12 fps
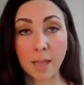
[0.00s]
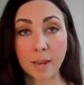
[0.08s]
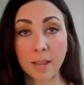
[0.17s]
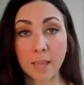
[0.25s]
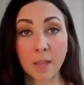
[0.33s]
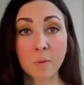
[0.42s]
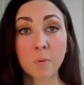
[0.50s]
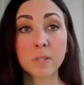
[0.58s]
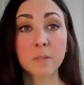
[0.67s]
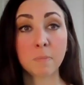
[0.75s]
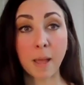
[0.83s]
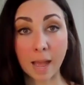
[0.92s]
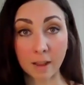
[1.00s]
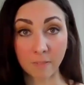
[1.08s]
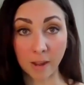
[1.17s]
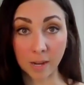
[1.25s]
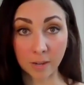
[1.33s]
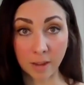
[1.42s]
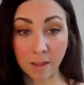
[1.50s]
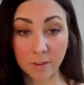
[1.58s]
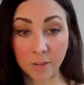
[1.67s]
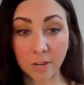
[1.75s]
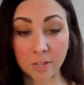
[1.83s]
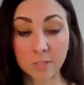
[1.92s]
and it was backfiring
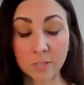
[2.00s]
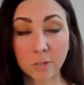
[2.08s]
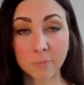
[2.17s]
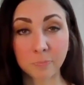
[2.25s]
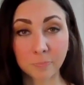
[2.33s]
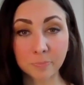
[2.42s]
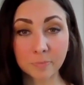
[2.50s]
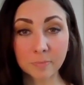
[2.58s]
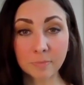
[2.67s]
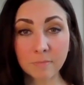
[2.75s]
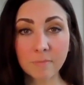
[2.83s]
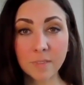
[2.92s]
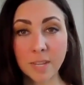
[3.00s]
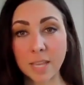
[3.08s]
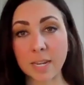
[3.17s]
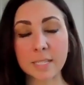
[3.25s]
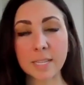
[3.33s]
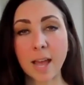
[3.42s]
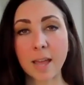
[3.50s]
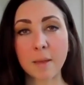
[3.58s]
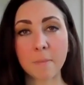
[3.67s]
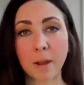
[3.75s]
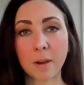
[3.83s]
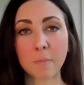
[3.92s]
on her. So
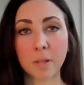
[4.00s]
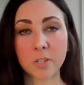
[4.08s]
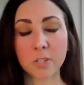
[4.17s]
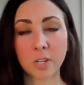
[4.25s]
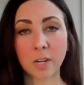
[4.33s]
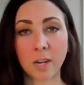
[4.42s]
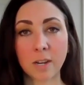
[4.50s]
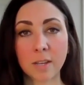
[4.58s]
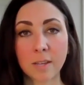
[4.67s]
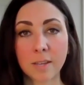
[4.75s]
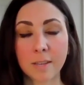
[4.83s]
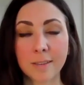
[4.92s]
anytime our blood sugar,